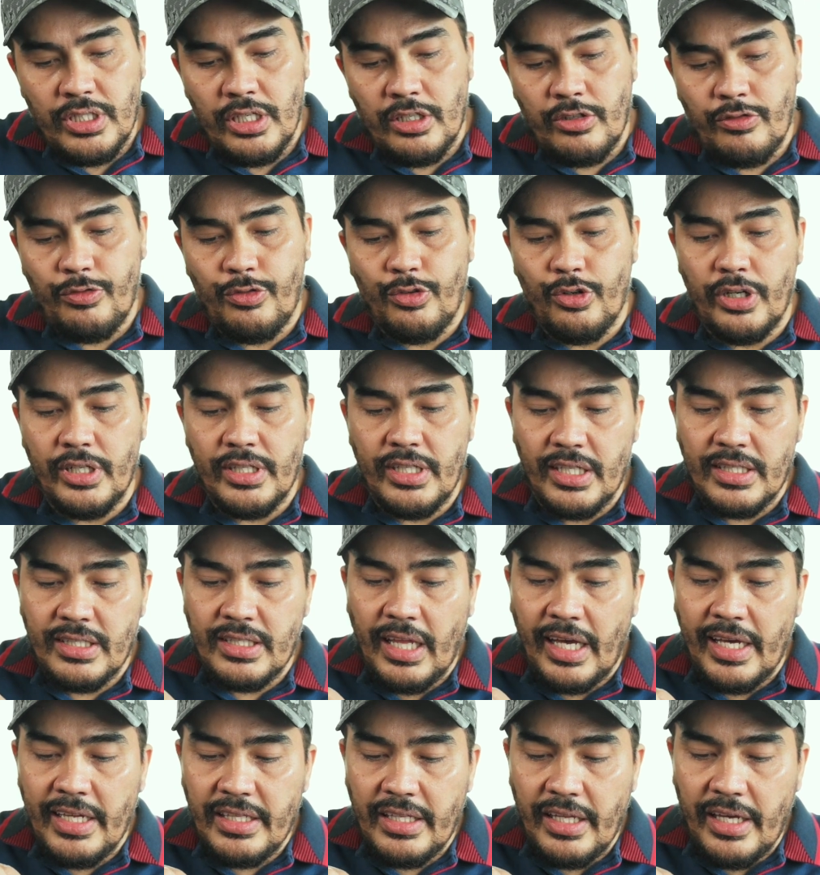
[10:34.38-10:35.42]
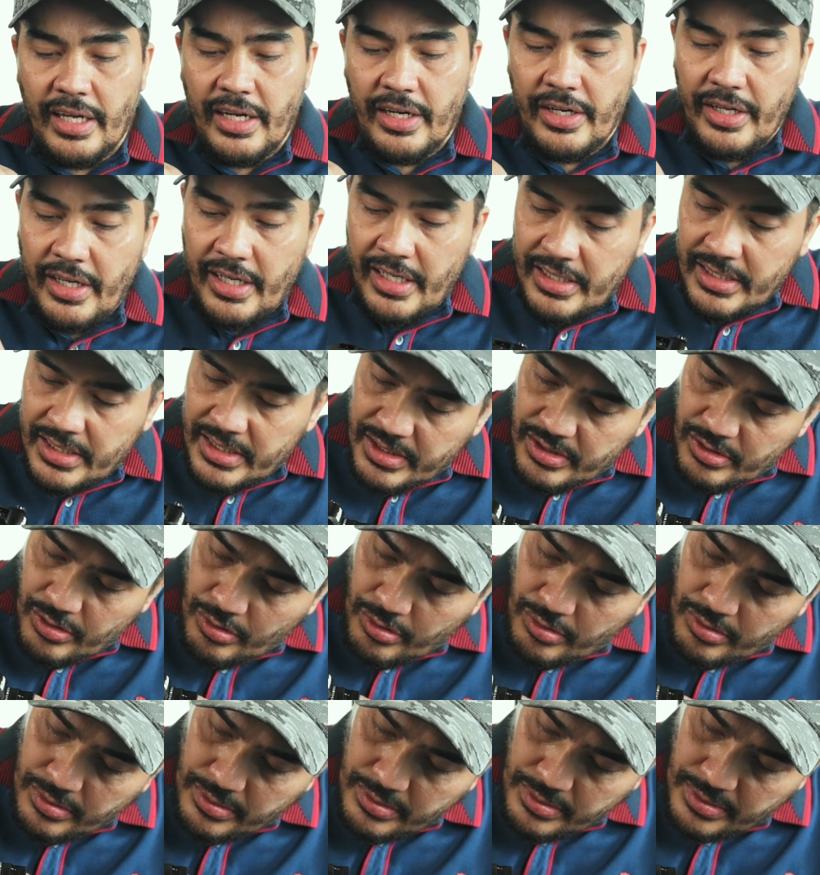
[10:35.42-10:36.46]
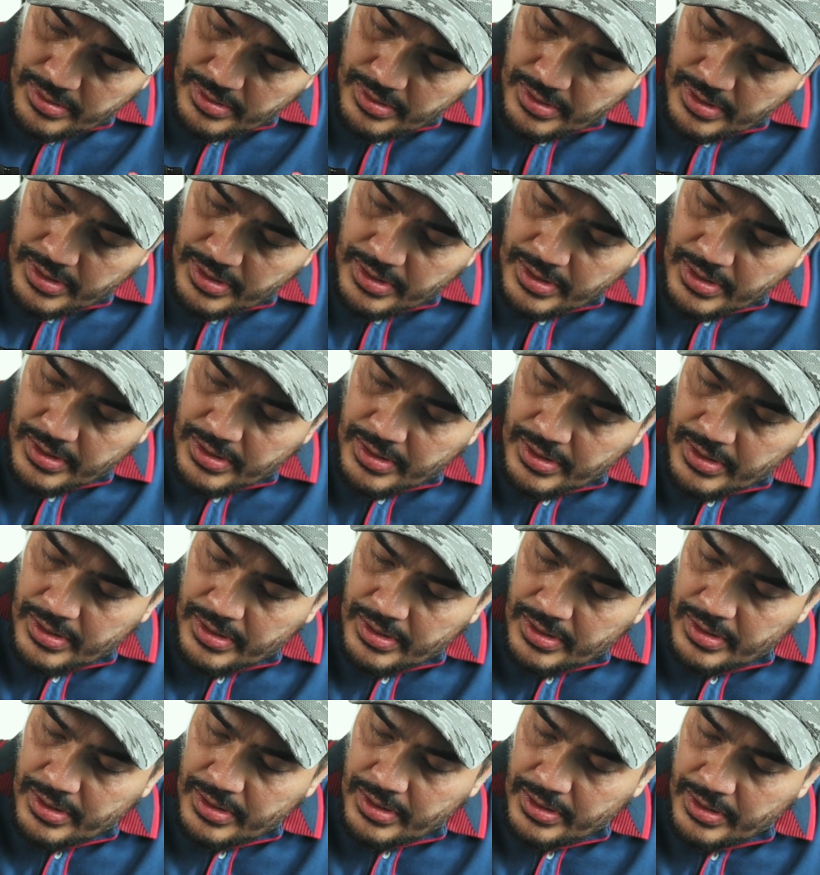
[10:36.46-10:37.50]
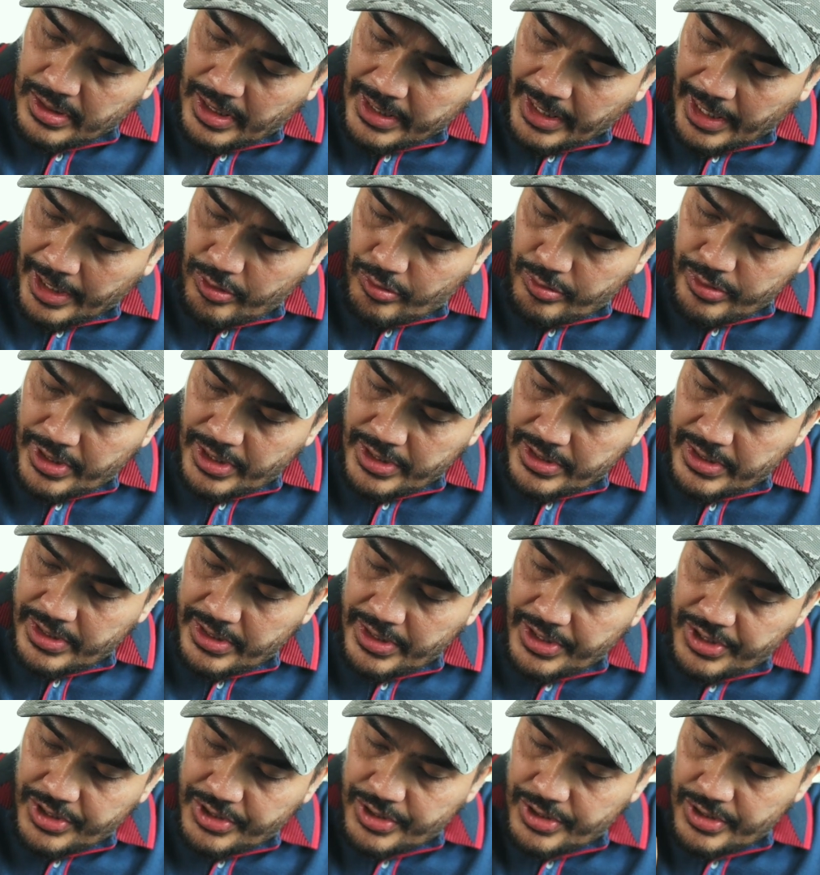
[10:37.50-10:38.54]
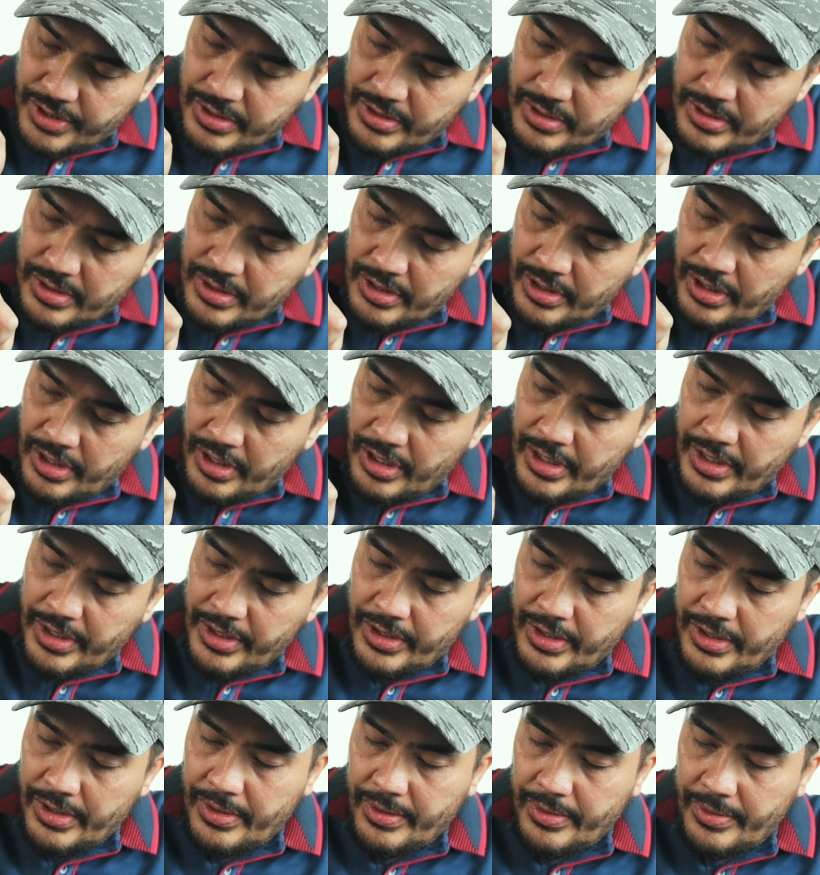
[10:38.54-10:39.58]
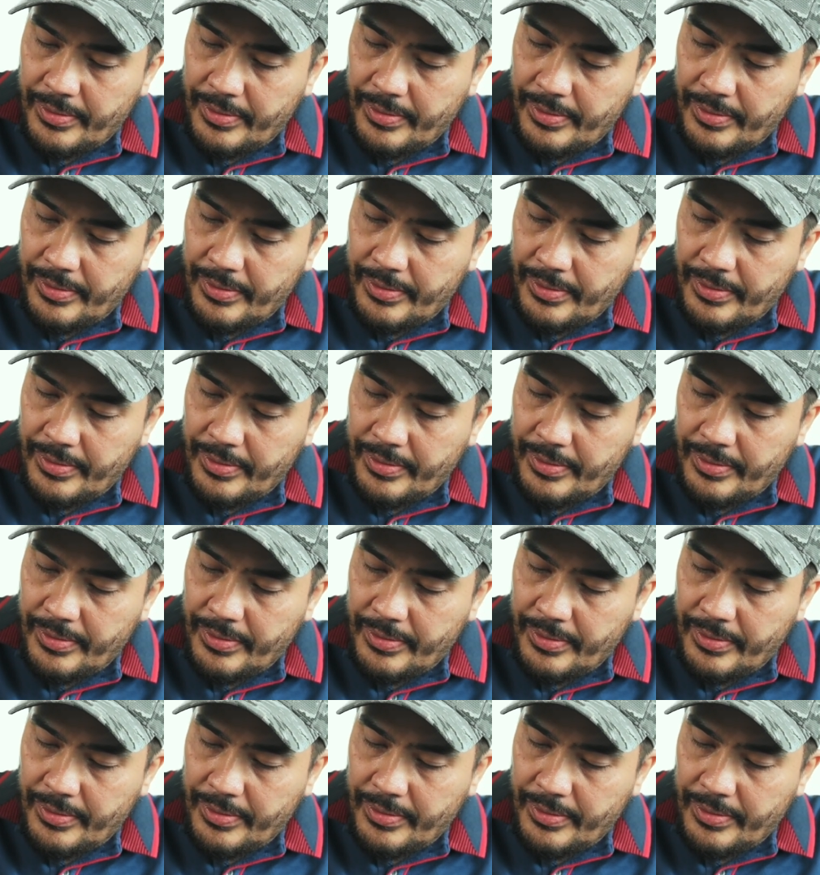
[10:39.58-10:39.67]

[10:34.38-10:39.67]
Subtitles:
it for the tight areas that I couldn't reach earlier.